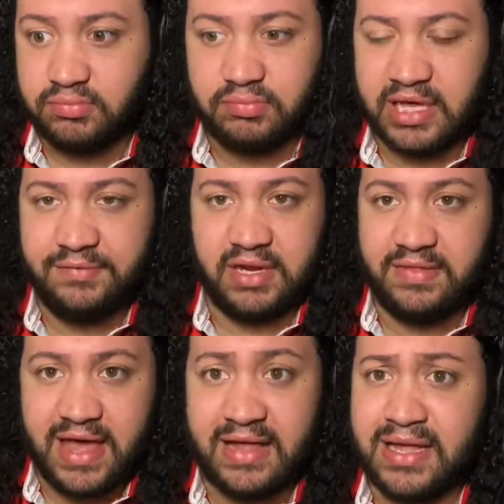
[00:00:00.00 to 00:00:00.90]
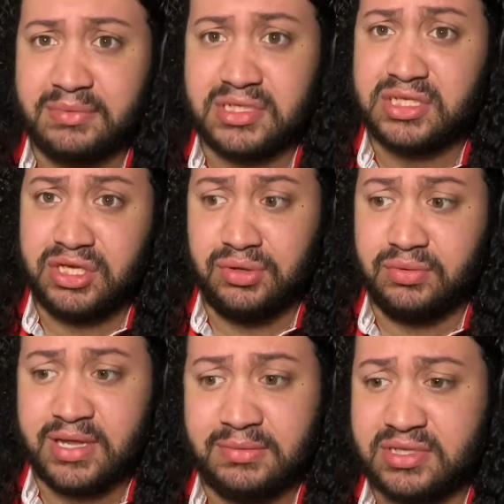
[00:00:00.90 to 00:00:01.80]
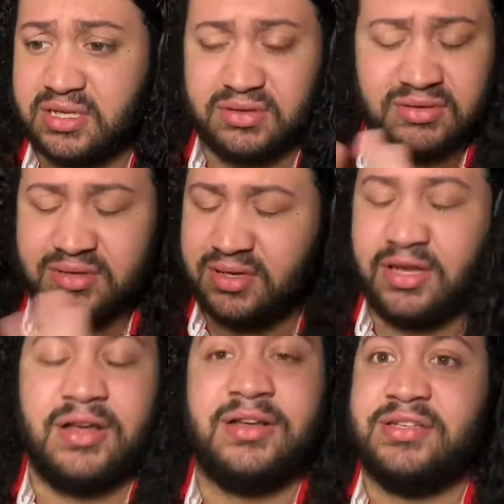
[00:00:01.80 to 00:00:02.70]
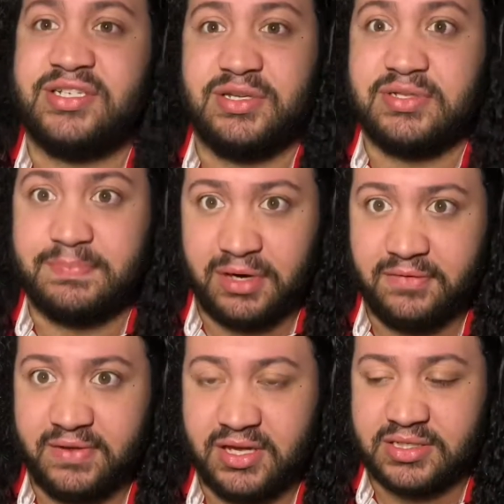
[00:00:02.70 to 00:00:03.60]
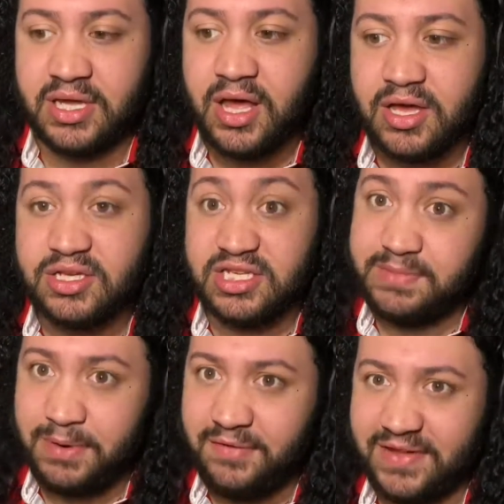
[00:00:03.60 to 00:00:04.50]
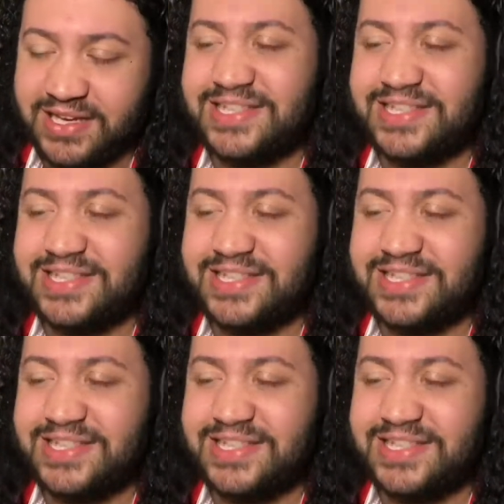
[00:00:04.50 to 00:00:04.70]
even in that, that was cute. That was, oh, she's perfect. She's perfect.